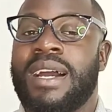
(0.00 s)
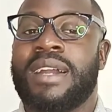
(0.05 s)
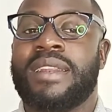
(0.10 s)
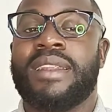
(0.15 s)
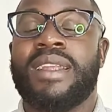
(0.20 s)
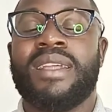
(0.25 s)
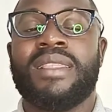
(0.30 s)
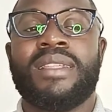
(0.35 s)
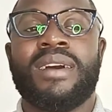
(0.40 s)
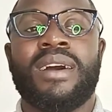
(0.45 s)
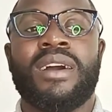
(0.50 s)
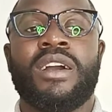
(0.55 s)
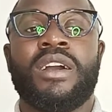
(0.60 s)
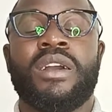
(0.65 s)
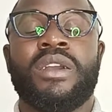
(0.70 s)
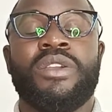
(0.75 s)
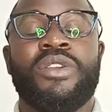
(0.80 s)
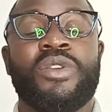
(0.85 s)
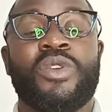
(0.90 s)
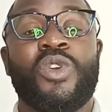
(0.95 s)
Another,
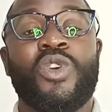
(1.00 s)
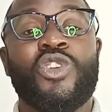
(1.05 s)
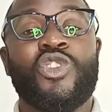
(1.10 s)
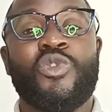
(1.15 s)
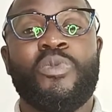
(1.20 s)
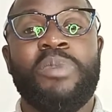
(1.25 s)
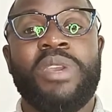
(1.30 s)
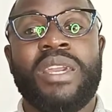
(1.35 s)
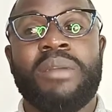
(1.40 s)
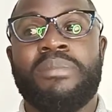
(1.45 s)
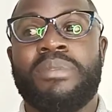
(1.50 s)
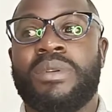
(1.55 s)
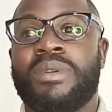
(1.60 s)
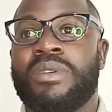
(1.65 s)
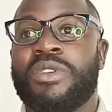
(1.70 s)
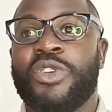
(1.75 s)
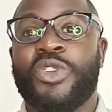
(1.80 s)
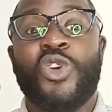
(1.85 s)
you're going to be able,